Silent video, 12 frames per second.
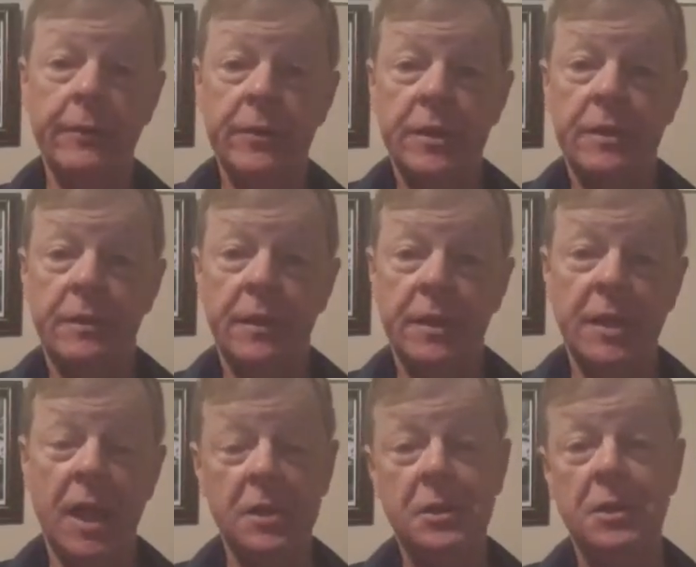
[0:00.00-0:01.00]
I've seen it
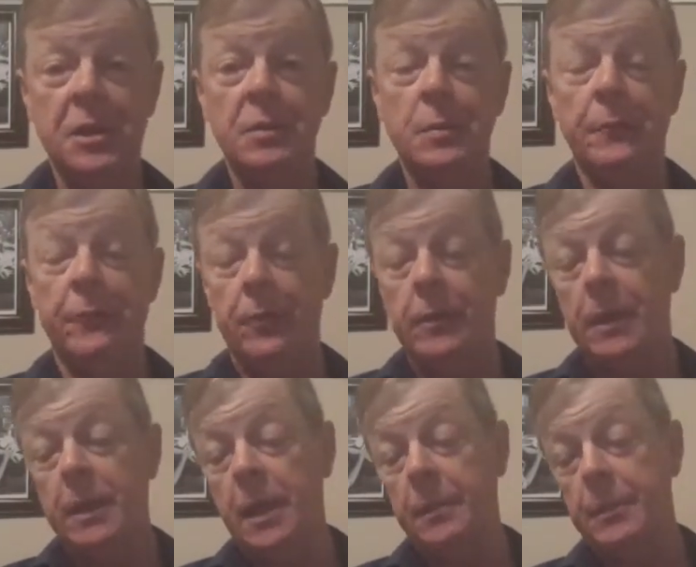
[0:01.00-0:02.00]
actually seems to be
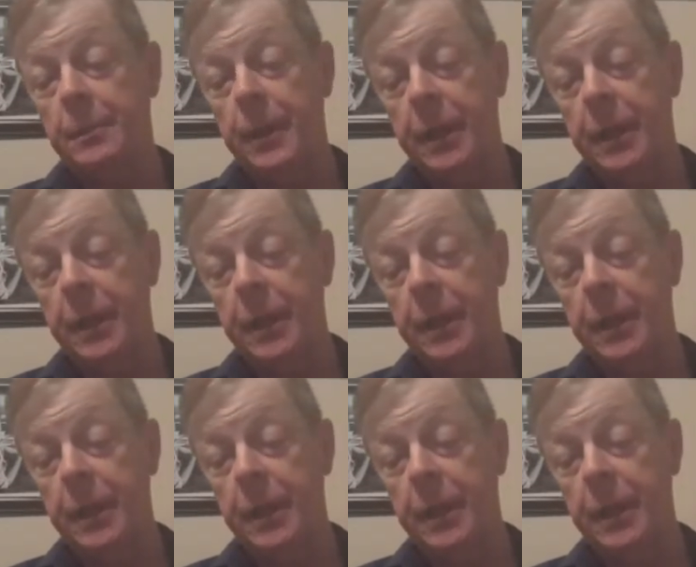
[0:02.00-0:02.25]
fairly common,